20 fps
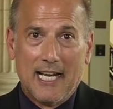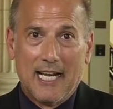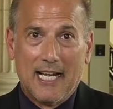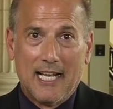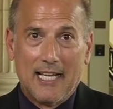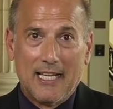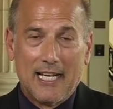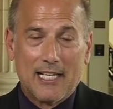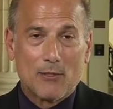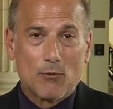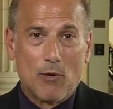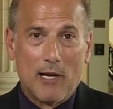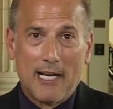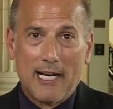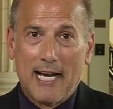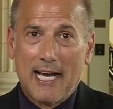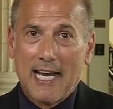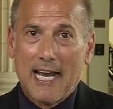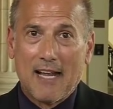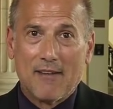That's
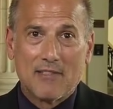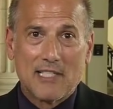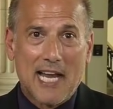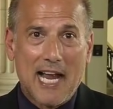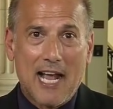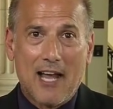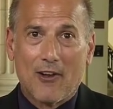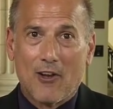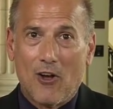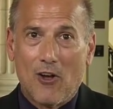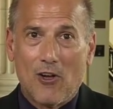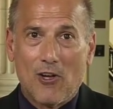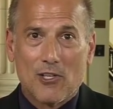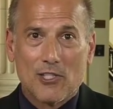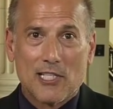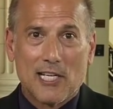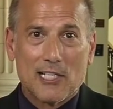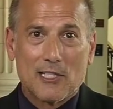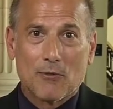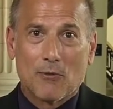why I have town
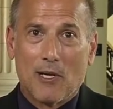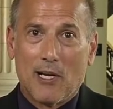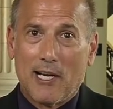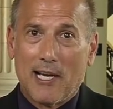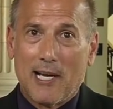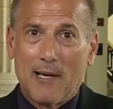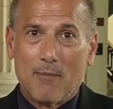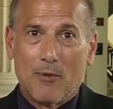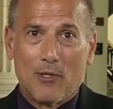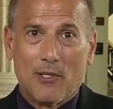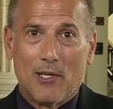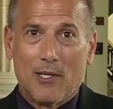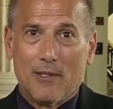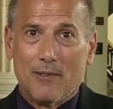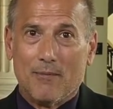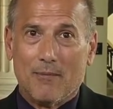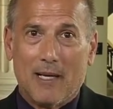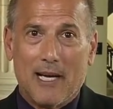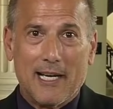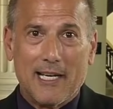halls. That's why I'm
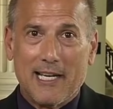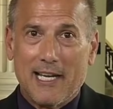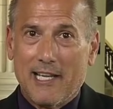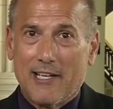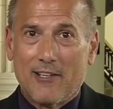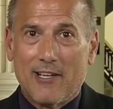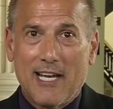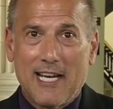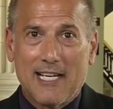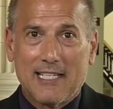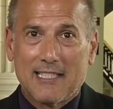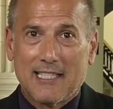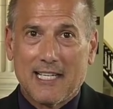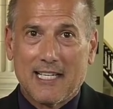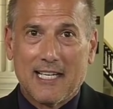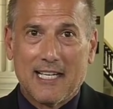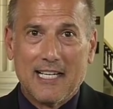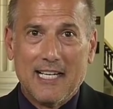on my internet.